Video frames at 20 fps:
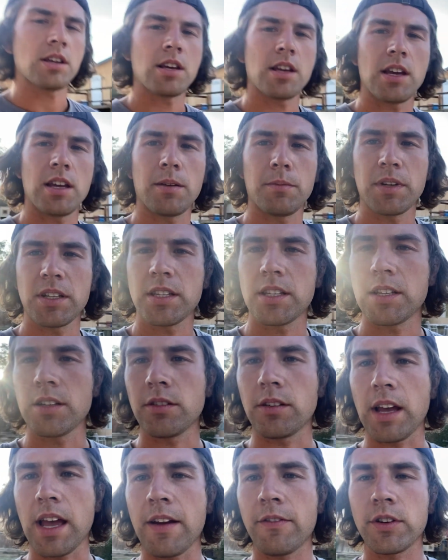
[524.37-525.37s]
I'm gonna seal
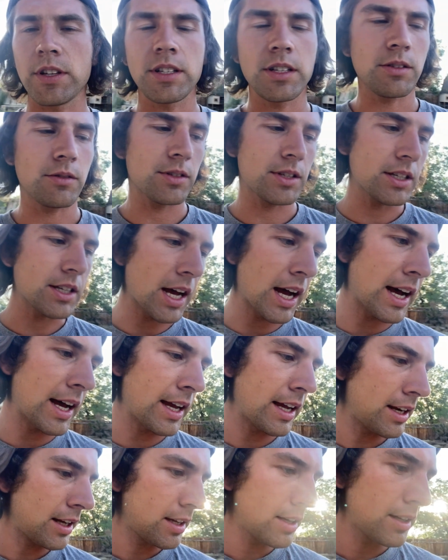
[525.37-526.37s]
every single
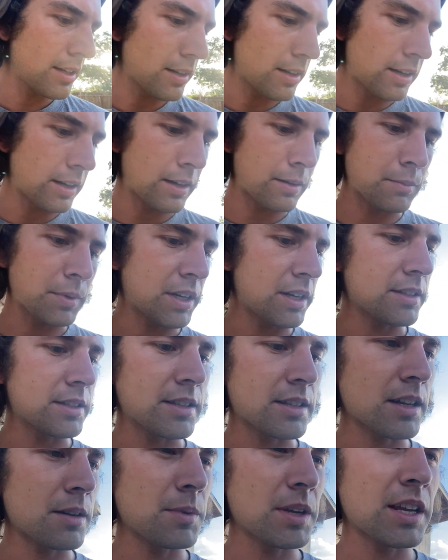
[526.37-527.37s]
side because it's
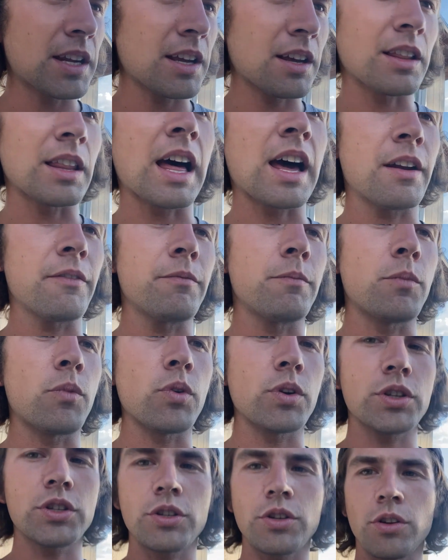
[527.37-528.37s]
gonna be getting a lot of
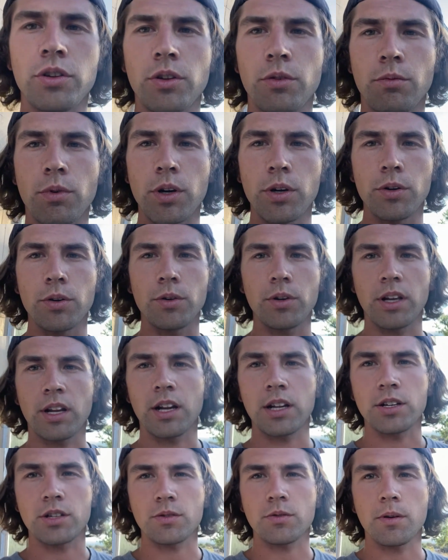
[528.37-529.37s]
moisture on the road, and I
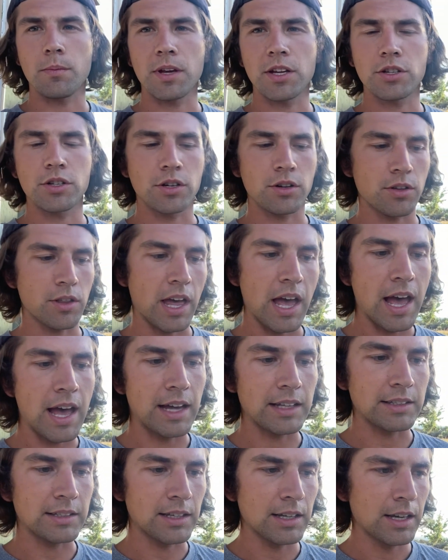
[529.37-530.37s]
just wanna make sure
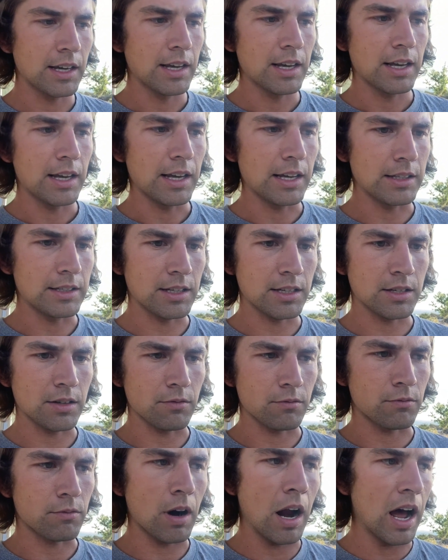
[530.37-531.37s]
that it
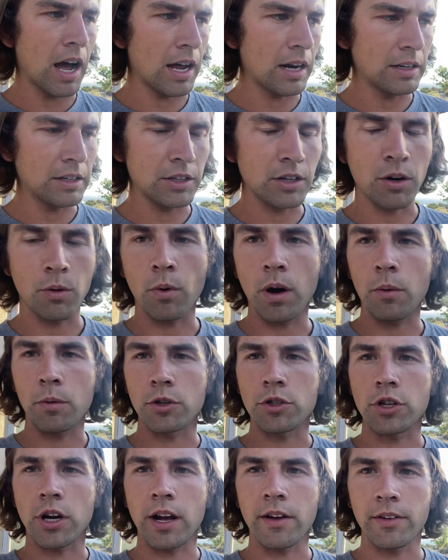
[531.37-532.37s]
doesn't rot, you know, while we're
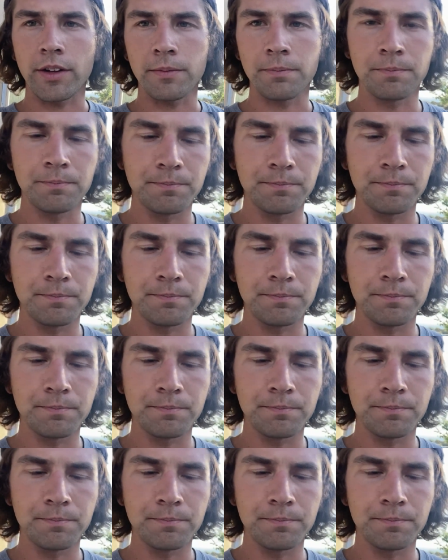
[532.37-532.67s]
driving.